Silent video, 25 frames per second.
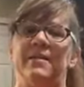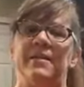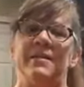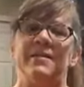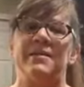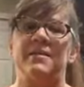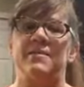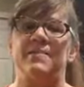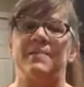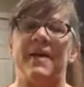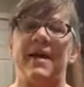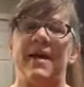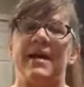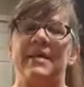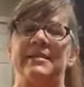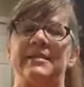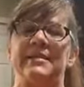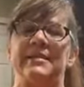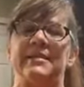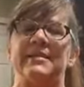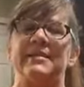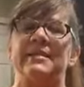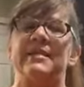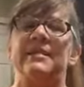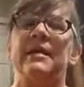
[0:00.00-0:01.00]
the
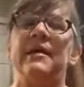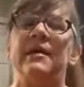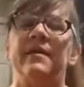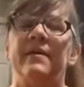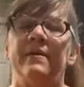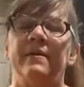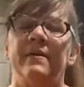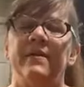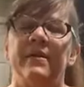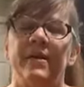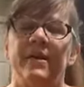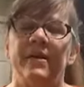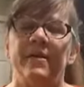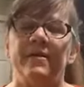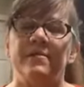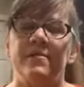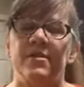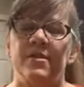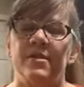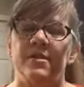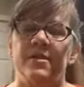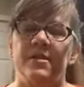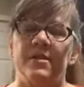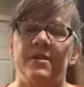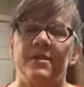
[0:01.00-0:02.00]
spices
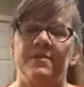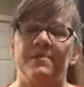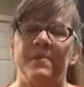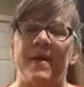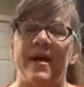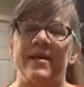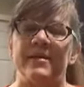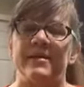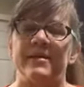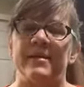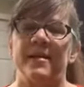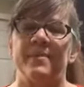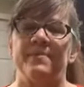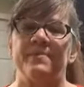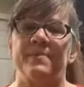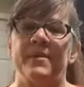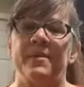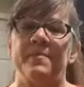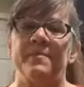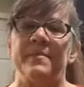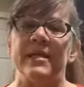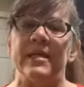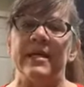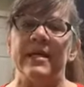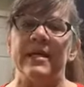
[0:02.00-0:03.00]
to spice up the
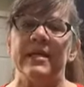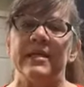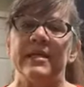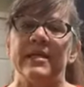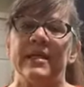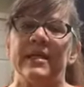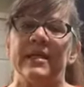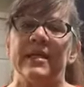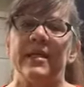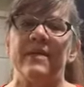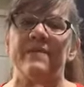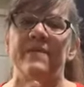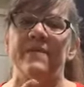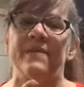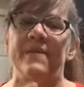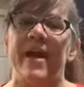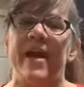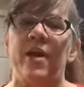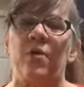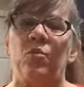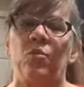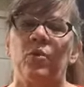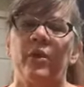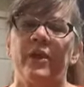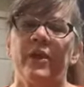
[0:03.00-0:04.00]
meat and give it
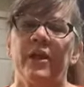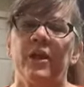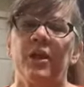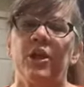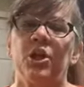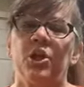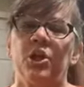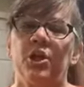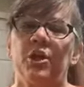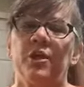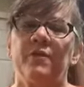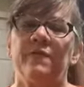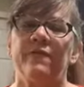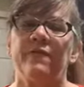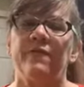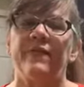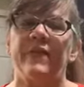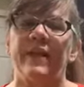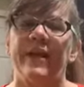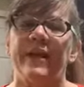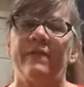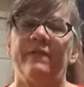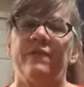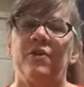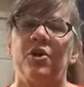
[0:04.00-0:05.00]
that really good
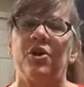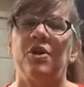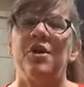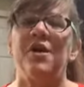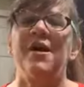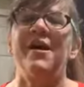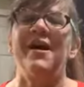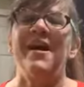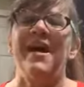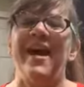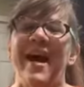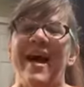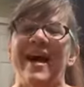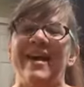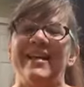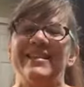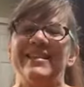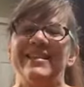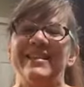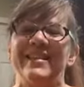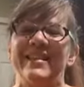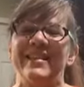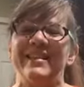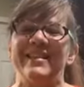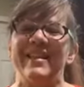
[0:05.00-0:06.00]
flavor. Hey,
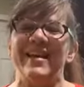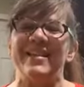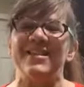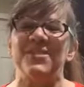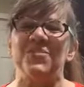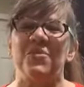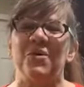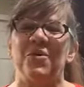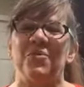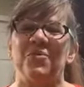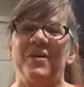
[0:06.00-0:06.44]
Dee, that's what